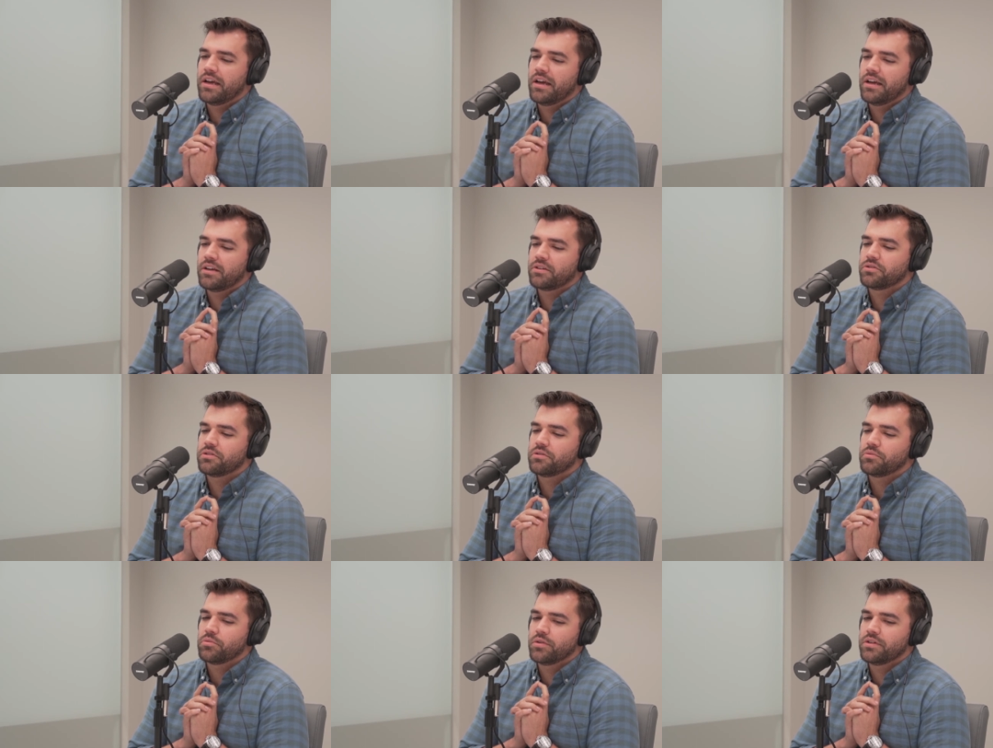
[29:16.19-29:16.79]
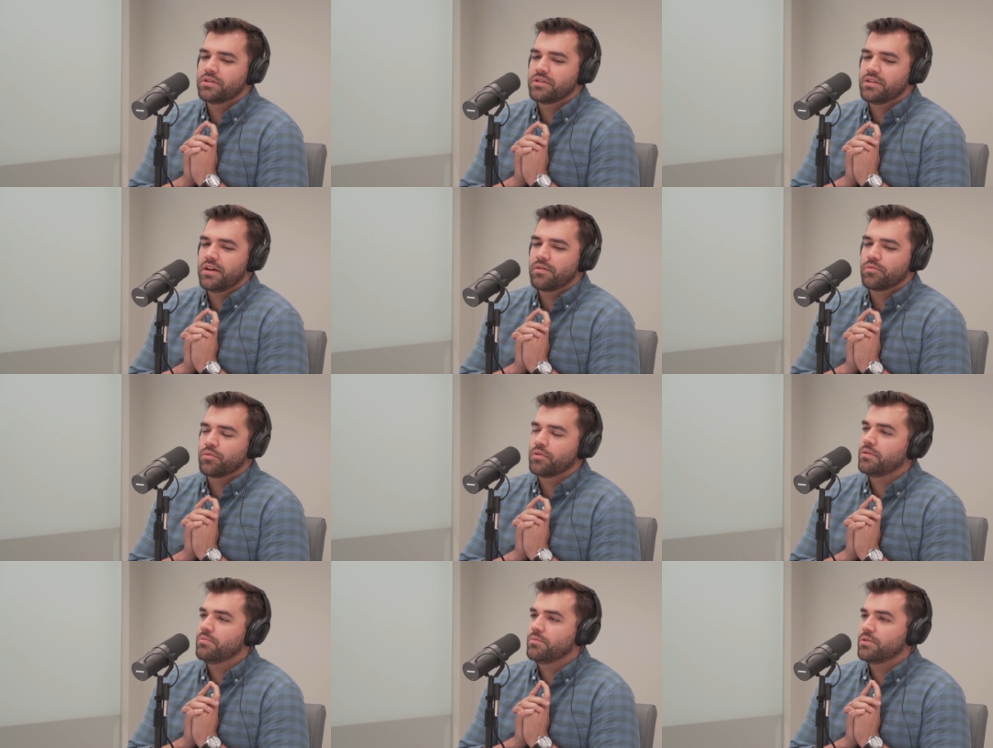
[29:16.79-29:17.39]
Actually, recently I've
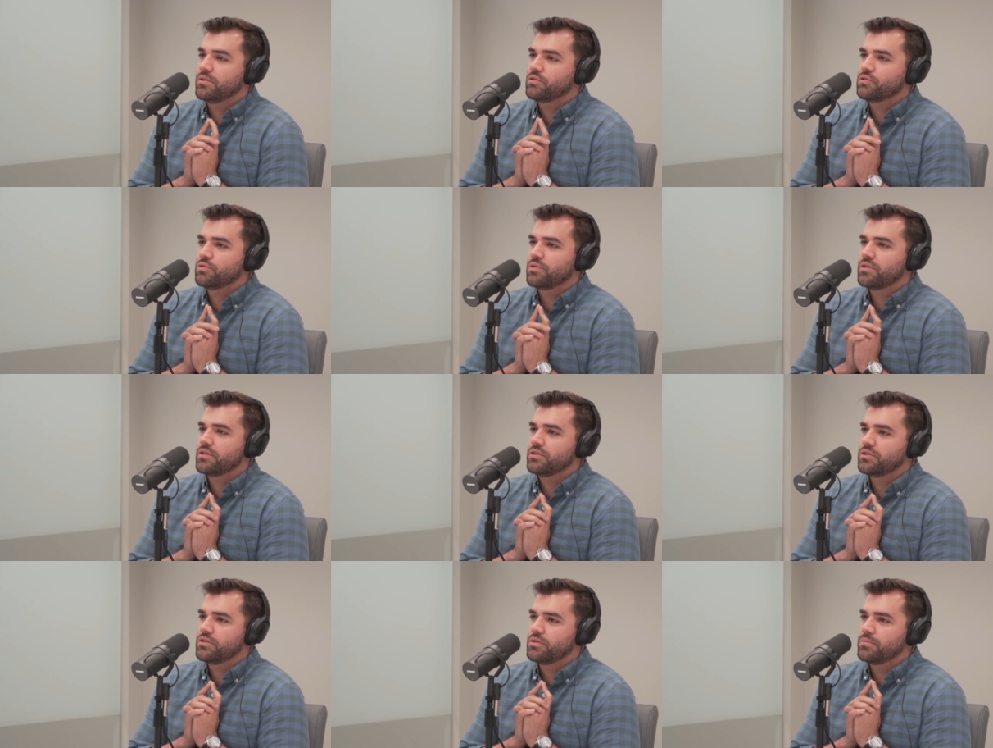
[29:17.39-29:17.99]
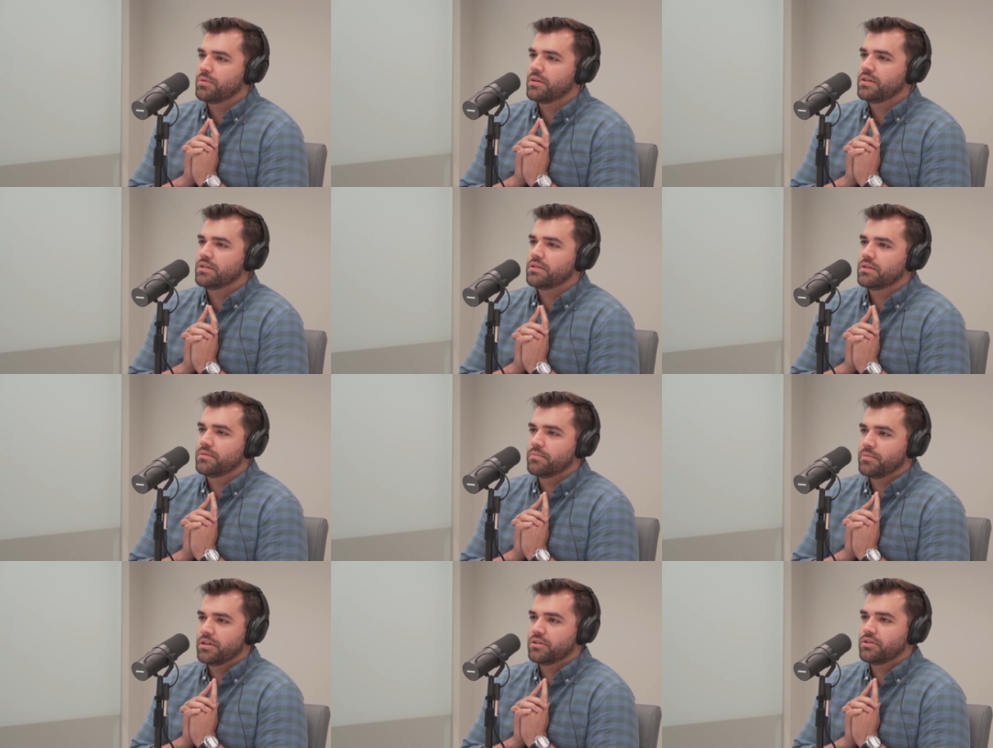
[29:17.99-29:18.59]
really been enjoying this new place
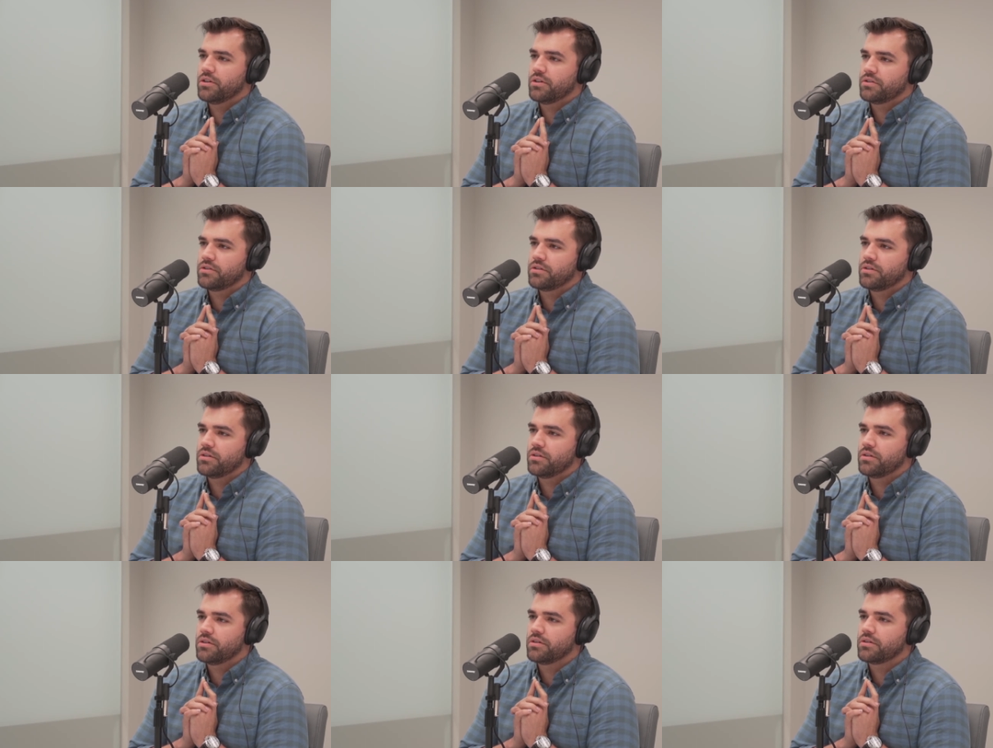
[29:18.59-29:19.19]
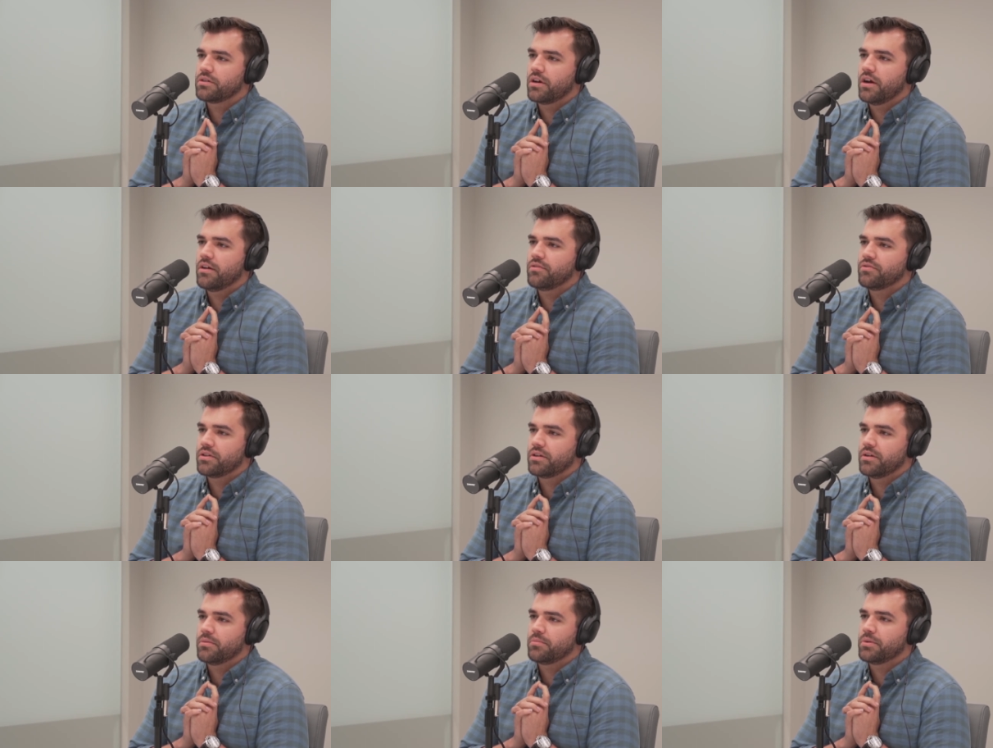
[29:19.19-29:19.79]
of Manchester
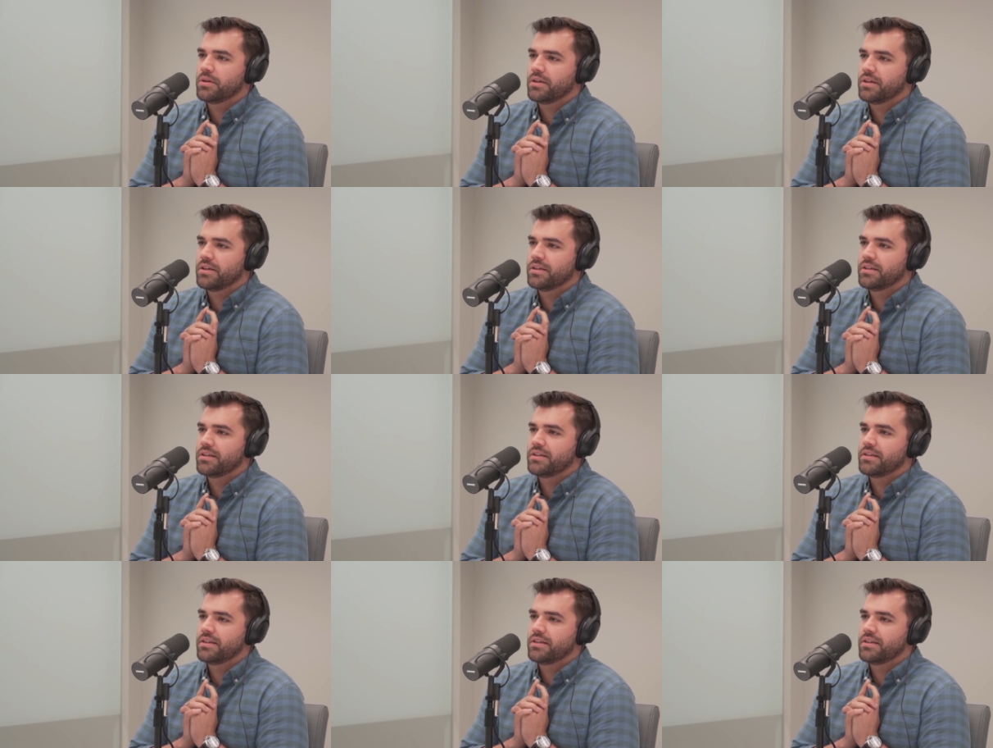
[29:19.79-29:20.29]
Coffee Company.